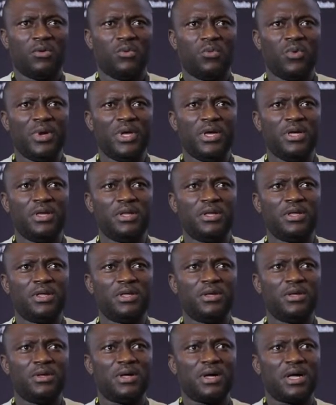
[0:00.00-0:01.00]
We,
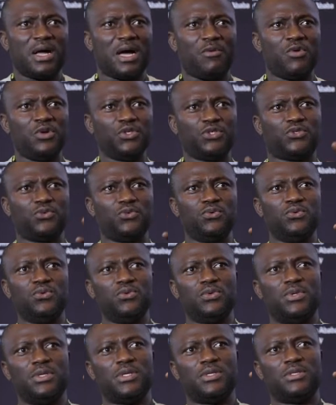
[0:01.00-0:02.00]
I want
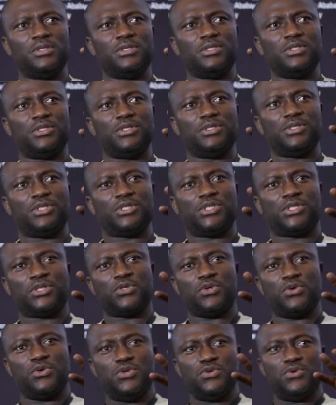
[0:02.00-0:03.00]
to
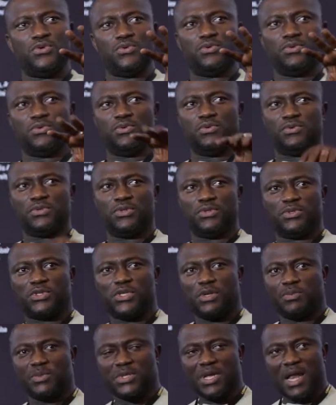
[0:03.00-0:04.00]
show you
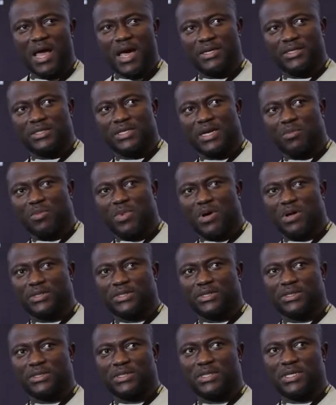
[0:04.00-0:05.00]
some slides
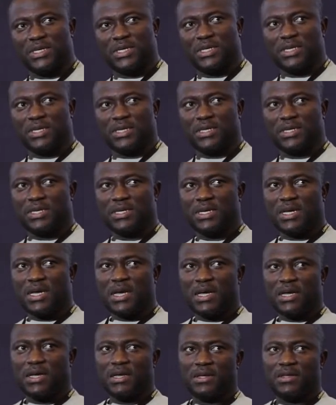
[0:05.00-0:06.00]
about the,
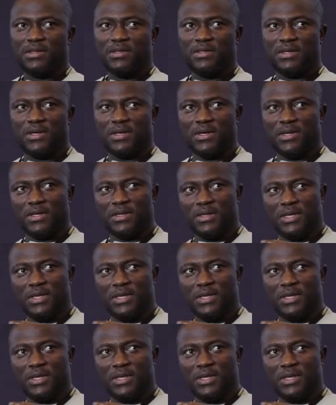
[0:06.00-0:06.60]
the,